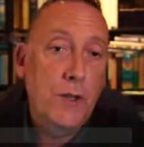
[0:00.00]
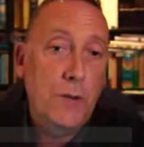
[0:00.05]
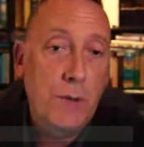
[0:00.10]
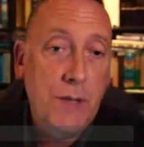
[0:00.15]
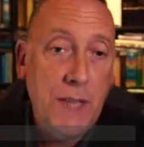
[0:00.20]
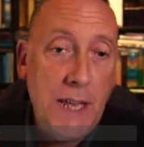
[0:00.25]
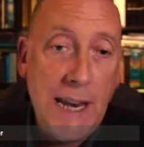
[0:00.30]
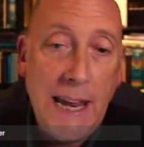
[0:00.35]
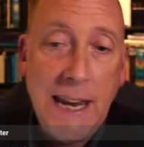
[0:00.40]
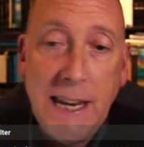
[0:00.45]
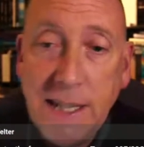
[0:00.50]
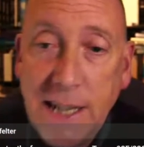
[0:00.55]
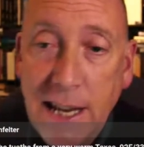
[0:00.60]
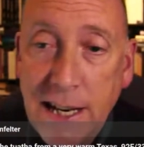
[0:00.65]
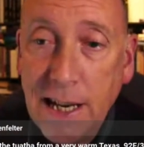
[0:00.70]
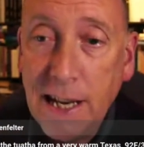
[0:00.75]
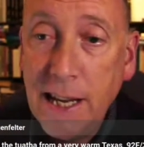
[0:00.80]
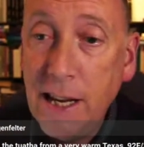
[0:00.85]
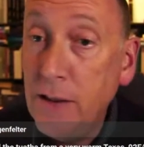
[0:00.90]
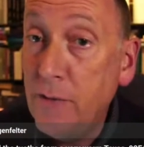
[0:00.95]
with Elaine
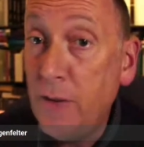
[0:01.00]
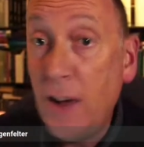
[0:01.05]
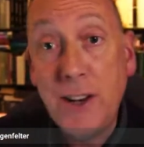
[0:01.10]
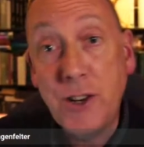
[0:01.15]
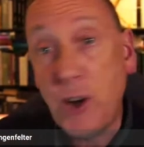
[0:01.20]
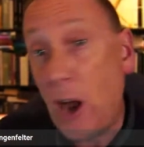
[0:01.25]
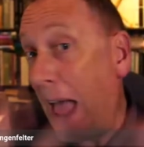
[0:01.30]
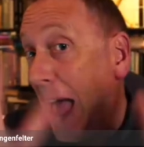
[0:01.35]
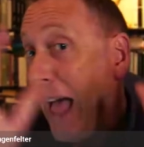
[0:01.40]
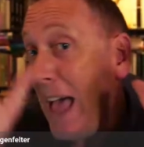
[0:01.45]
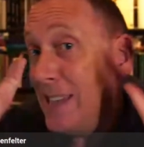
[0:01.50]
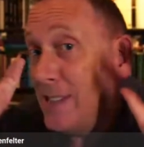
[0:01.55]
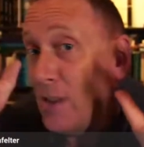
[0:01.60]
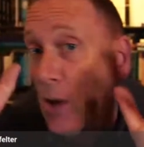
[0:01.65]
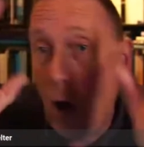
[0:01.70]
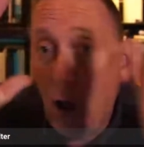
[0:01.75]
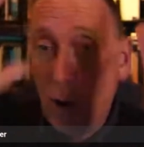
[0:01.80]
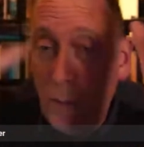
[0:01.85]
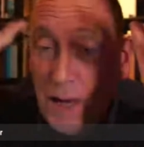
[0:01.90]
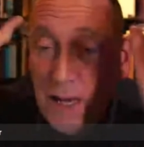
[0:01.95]
Dentling and Felter, as
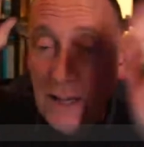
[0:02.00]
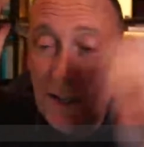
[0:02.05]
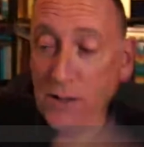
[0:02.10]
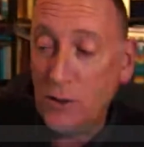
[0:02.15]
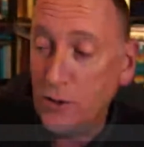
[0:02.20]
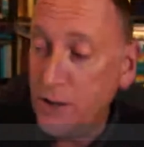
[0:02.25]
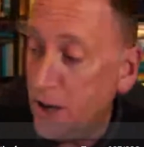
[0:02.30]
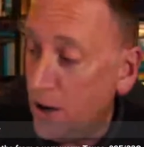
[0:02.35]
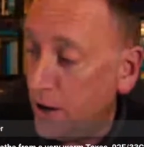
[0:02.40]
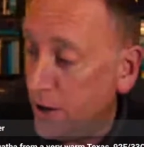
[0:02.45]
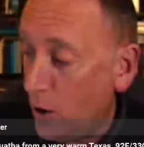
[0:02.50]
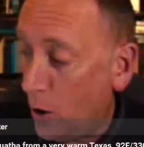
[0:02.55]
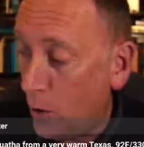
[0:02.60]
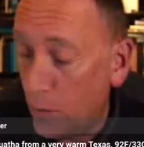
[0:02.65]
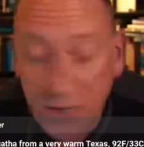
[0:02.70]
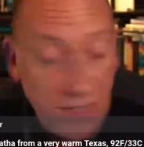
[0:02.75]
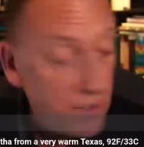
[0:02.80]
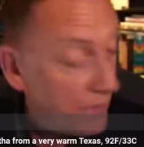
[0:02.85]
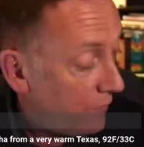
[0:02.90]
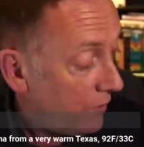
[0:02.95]
always, or nearly
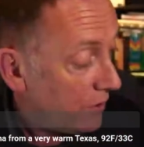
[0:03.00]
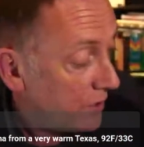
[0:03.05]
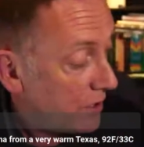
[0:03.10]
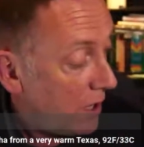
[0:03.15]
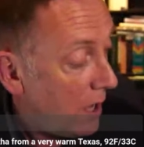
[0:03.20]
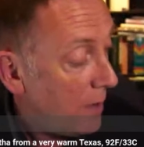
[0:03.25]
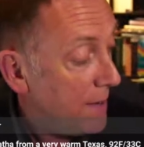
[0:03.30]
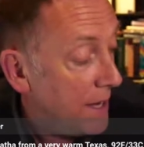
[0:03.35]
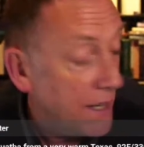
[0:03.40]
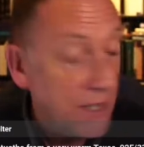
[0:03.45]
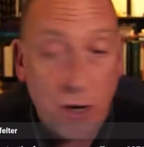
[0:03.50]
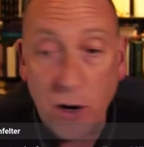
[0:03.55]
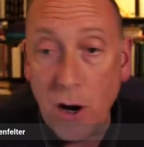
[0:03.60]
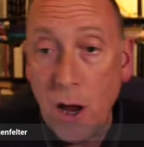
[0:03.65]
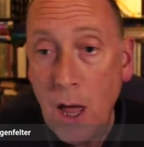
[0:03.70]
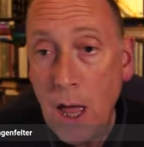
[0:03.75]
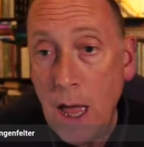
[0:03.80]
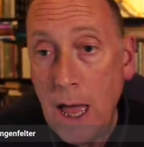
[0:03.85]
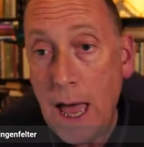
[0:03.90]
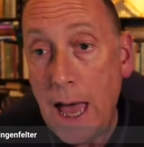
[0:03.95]
always, the first commenter.
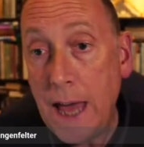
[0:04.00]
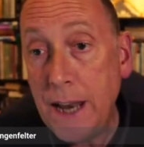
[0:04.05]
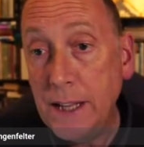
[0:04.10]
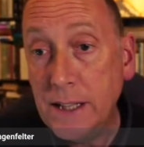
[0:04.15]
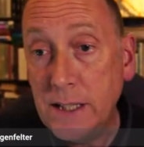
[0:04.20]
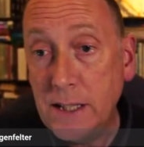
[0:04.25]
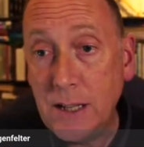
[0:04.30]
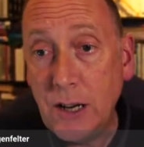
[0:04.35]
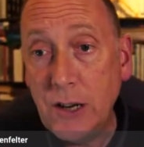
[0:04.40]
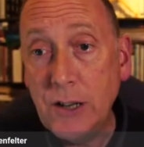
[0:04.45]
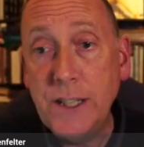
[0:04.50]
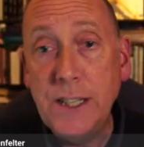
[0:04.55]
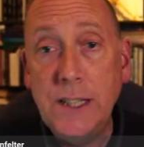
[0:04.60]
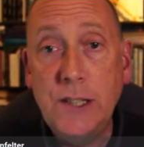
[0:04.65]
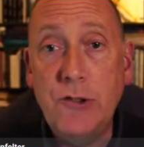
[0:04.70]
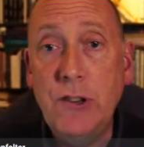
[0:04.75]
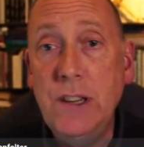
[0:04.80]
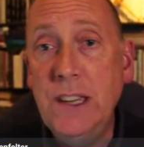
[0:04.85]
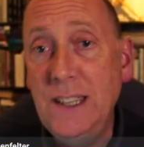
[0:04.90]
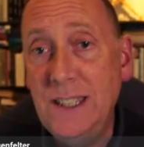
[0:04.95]
And it's
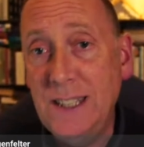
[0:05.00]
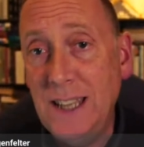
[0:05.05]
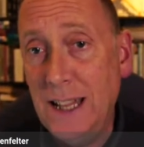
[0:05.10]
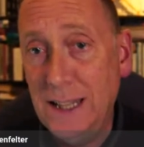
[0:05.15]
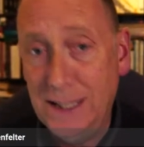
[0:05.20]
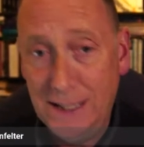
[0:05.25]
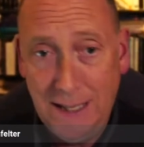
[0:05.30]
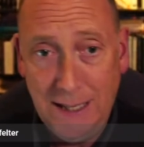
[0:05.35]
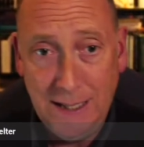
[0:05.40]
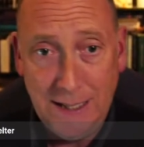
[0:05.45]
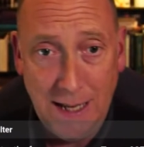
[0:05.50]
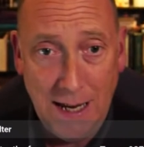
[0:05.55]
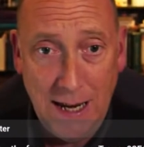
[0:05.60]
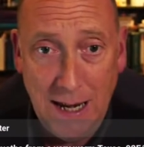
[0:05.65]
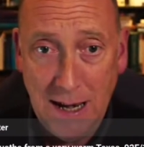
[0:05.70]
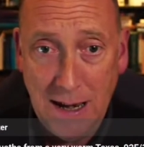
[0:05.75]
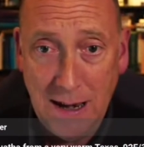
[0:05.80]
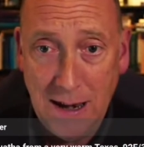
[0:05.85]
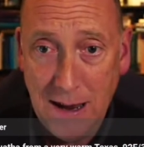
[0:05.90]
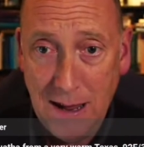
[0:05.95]
33 Celsius
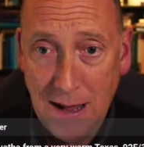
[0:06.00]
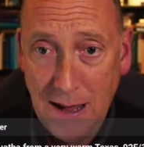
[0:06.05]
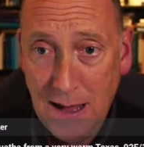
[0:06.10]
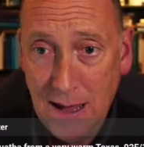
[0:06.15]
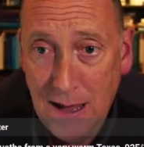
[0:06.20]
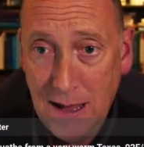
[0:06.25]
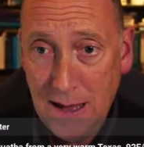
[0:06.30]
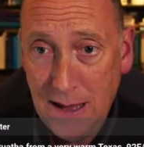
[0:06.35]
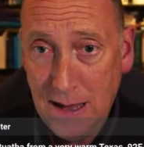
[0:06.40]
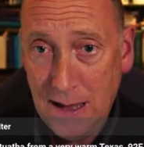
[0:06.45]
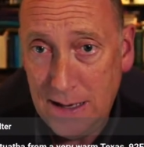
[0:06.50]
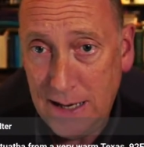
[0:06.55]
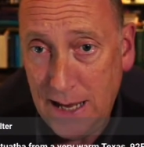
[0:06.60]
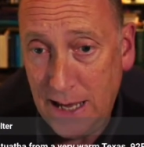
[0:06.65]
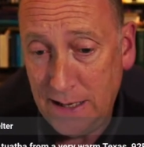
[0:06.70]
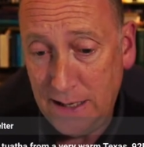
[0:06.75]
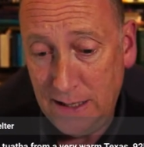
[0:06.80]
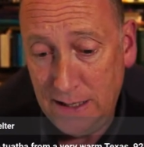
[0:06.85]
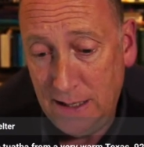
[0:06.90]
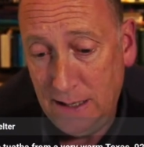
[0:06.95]
in
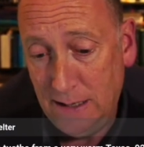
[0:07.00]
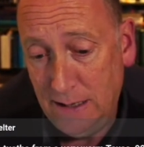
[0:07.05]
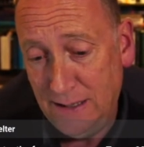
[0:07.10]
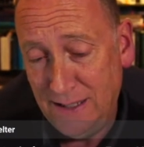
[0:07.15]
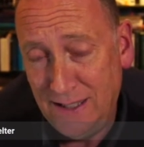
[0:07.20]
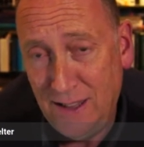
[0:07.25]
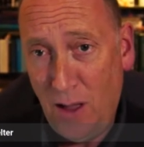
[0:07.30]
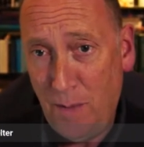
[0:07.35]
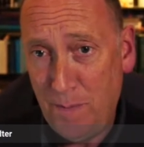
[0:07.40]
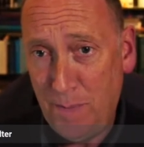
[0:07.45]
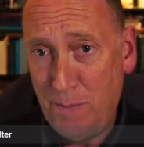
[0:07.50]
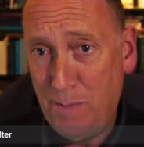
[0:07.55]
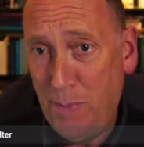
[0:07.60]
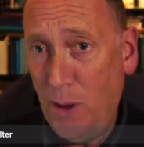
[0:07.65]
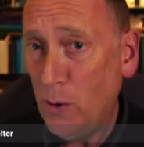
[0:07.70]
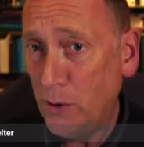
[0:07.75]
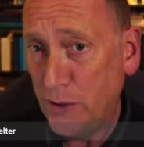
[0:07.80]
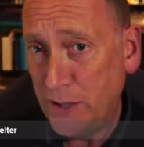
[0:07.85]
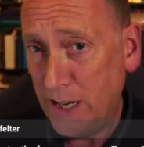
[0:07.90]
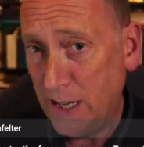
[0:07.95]
Texas, stop
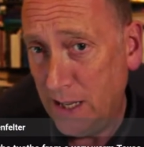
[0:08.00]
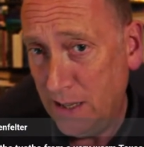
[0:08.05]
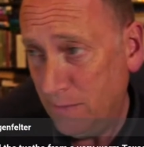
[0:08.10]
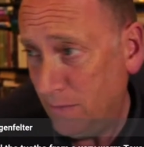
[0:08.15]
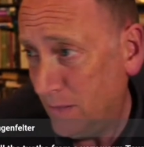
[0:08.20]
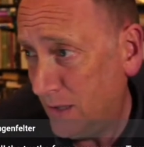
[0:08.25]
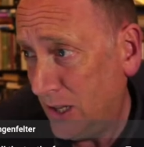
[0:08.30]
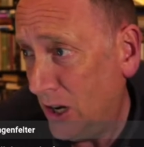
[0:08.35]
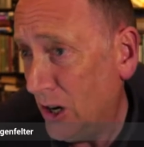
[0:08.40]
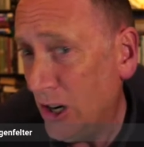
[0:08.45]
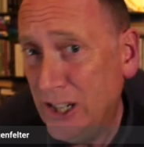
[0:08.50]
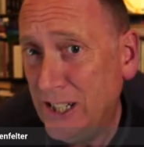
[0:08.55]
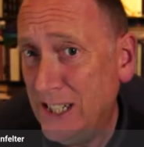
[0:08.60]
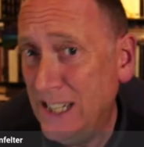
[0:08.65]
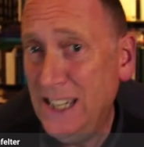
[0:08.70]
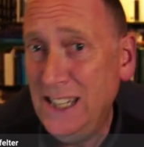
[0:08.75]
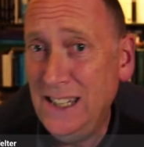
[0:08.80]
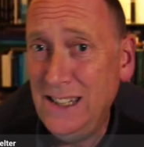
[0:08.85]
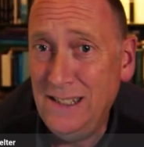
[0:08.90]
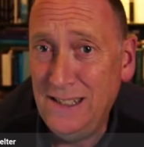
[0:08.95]
boasting. It's
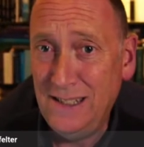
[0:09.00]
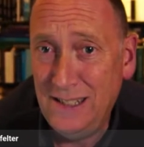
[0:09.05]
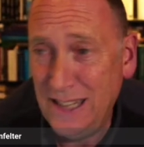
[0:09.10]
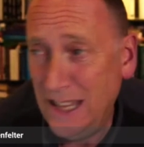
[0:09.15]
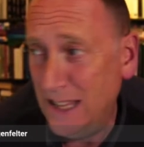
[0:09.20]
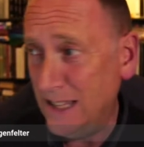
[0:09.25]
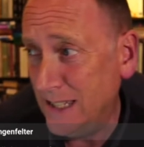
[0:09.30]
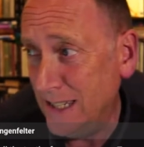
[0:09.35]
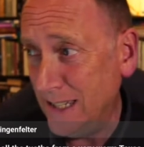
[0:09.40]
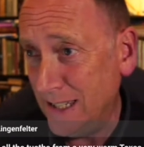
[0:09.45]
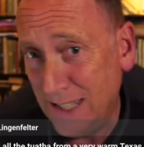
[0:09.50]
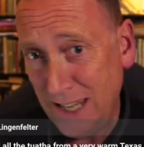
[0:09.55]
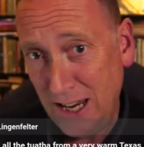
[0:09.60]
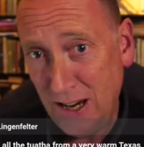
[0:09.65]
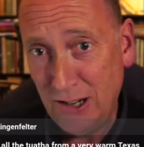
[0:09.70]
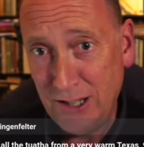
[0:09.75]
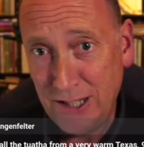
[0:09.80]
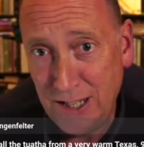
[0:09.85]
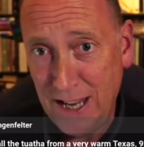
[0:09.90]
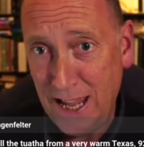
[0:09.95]
13 Celsius here
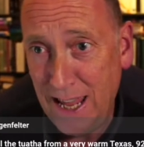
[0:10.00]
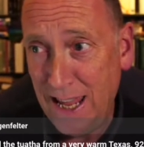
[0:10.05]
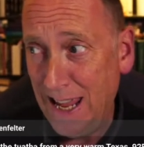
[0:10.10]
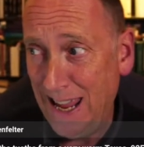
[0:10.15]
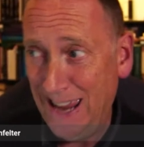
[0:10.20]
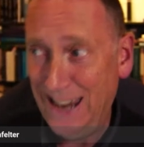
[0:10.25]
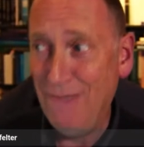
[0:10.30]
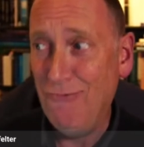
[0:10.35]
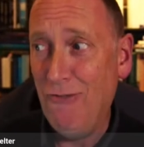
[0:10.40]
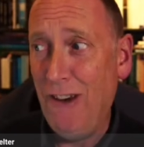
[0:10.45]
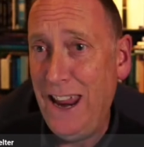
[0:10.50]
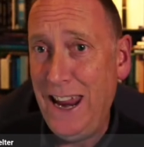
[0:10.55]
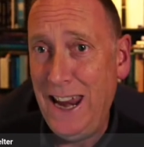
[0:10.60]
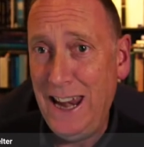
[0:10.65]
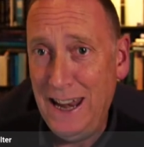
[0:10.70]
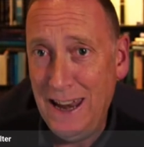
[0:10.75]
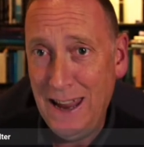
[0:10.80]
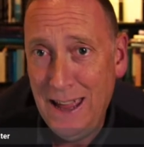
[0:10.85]
today in rain.